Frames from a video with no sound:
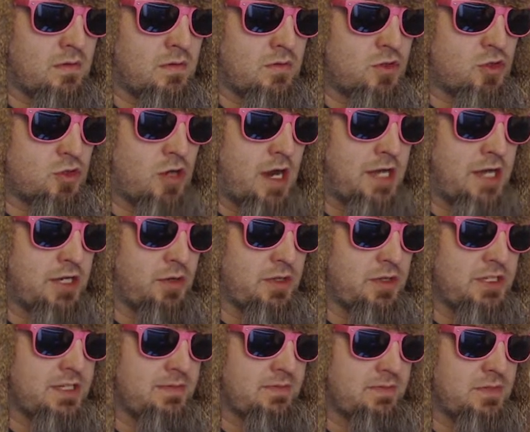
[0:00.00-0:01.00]
Try doing
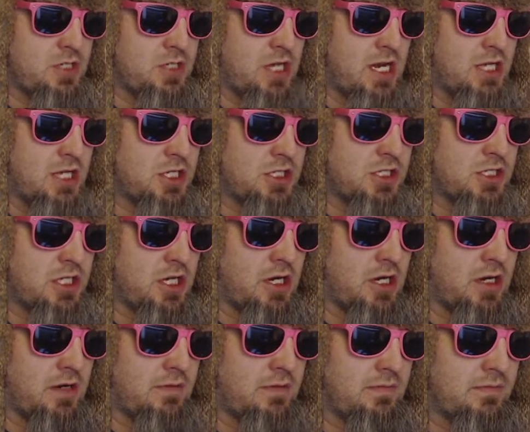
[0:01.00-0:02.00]
some changes
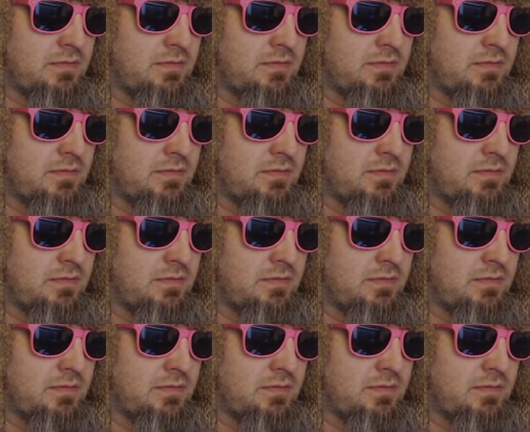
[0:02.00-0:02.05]
here.